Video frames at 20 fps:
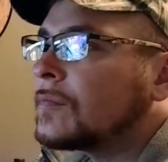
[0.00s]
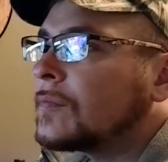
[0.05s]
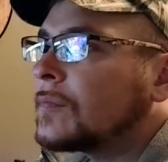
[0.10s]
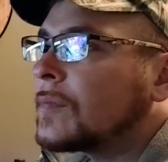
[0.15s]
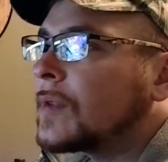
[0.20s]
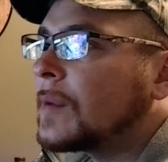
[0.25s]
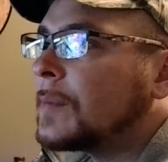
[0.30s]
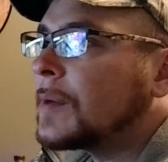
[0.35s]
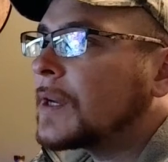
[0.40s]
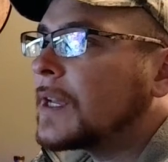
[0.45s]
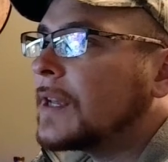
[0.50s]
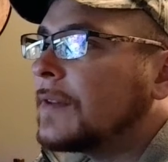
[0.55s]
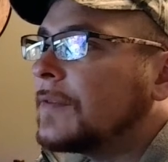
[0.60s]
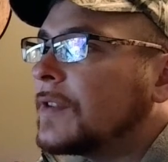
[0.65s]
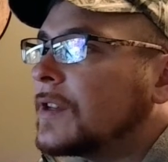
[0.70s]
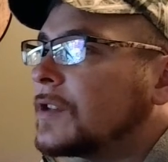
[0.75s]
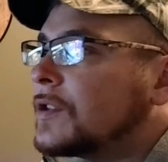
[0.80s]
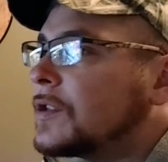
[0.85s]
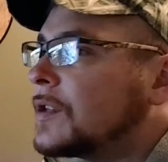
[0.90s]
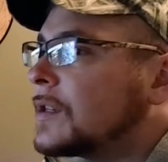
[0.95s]
I'm going to give
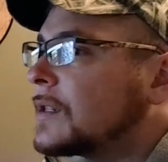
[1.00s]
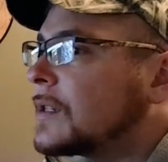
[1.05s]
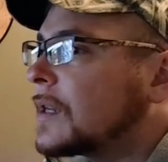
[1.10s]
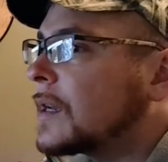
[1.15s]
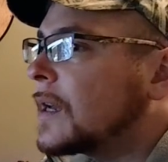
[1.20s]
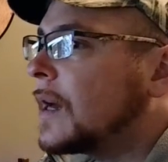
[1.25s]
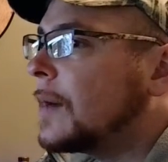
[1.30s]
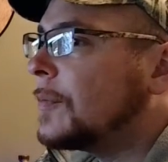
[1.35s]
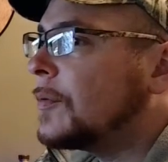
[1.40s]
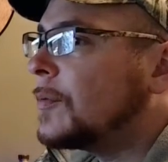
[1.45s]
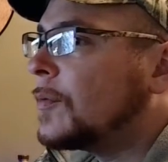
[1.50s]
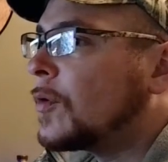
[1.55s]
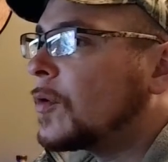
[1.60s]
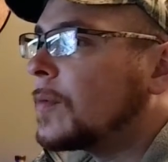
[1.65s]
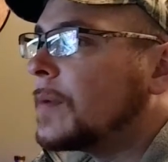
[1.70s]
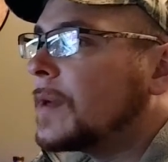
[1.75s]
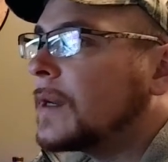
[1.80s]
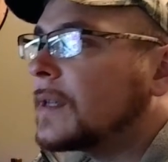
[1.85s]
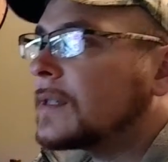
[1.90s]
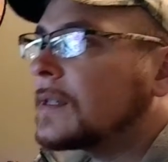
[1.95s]
this just a couple more
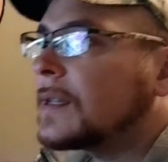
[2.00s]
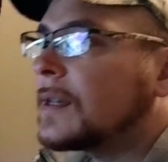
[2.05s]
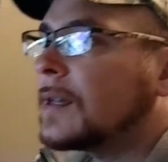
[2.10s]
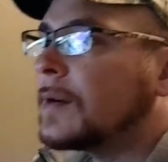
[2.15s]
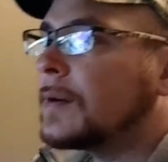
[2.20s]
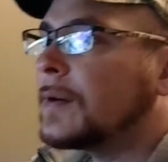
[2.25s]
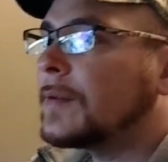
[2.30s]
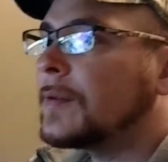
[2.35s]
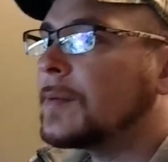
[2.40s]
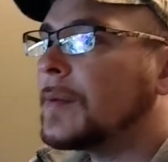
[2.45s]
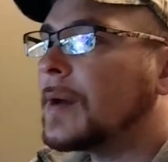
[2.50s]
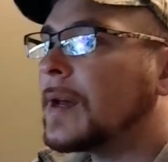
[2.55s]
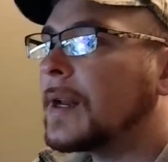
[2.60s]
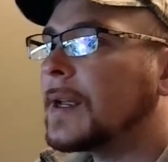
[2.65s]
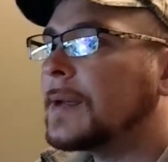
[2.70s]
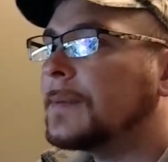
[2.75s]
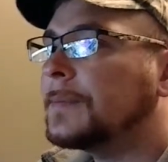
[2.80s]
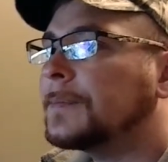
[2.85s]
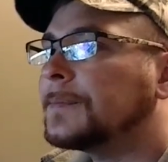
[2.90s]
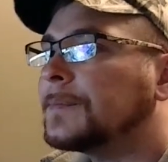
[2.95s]
minutes. Hello,
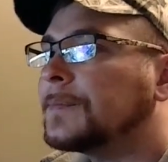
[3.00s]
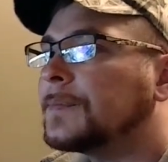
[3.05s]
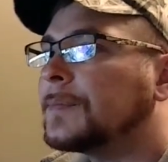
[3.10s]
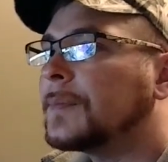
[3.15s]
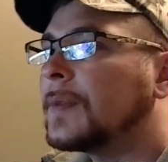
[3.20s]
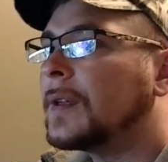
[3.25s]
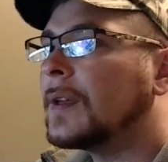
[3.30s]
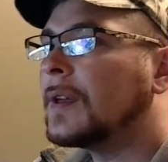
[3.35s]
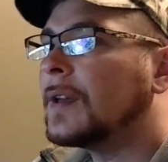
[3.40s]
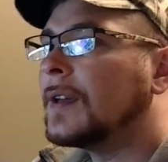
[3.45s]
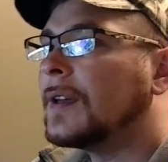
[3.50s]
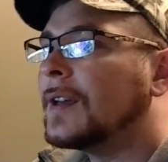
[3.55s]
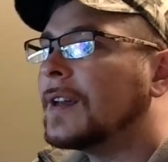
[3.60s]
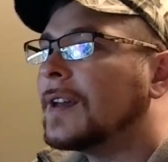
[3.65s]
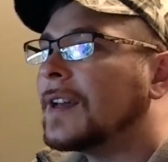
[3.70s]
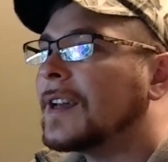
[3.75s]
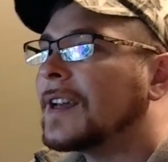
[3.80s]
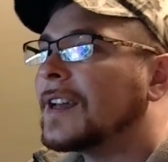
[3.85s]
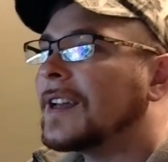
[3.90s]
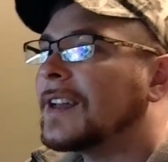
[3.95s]
everybody.
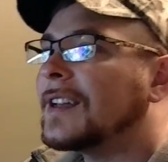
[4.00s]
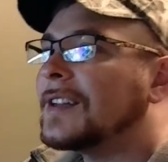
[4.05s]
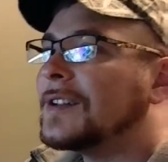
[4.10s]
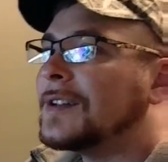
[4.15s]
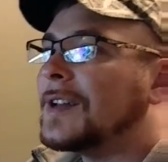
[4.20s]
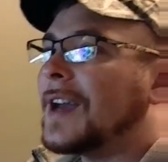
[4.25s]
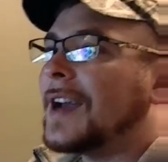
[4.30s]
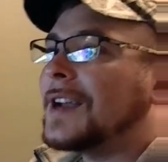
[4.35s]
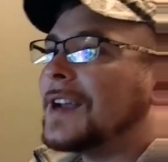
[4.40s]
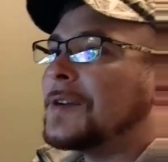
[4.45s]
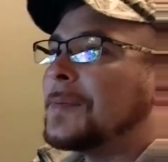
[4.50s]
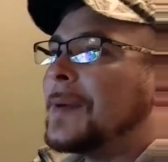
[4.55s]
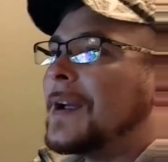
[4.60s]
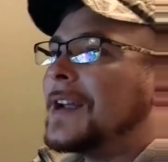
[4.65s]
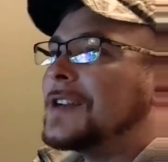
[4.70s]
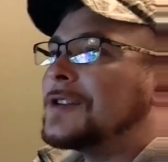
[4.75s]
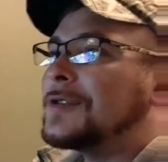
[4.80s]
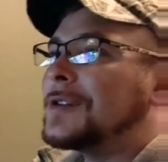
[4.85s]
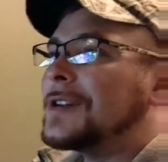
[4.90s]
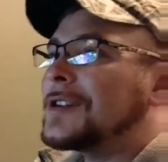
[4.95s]
Got your
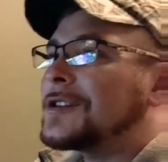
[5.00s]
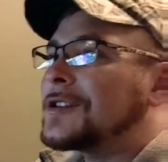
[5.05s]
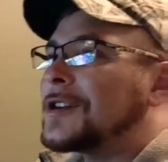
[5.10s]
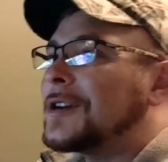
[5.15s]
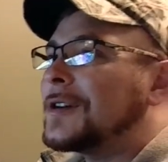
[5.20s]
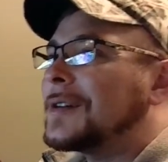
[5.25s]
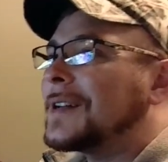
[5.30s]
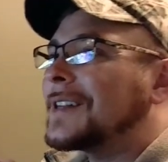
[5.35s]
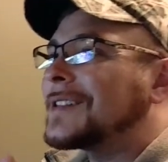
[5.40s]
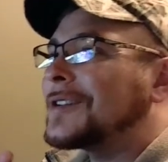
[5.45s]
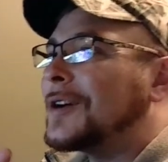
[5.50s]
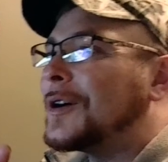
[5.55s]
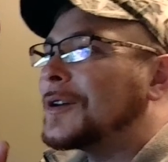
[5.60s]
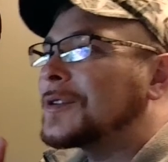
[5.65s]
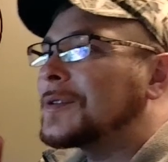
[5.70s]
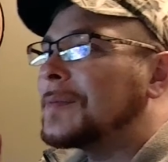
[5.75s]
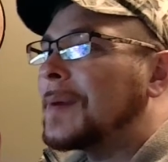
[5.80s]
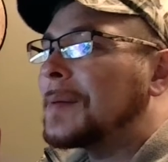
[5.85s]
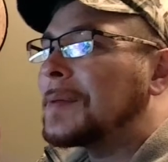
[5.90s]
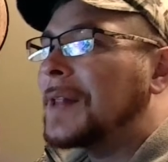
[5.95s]
Patriot shirt? That's
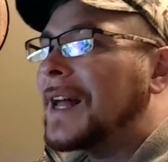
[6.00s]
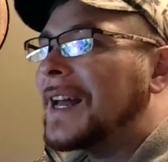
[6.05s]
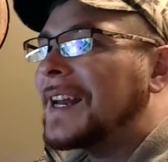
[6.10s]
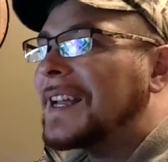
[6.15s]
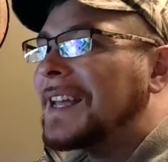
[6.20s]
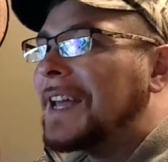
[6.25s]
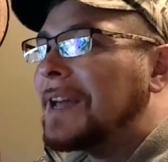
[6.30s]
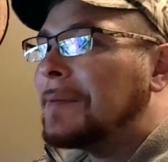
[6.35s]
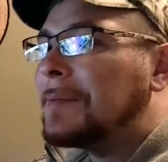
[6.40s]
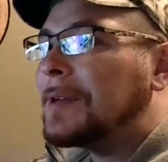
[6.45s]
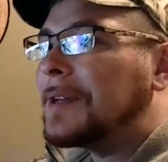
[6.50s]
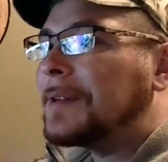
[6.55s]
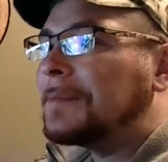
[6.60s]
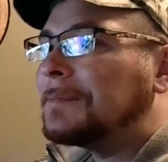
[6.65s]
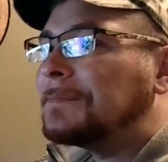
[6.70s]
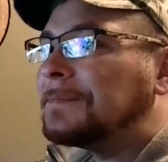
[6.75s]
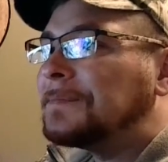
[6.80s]
awesome. I'm glad it came in.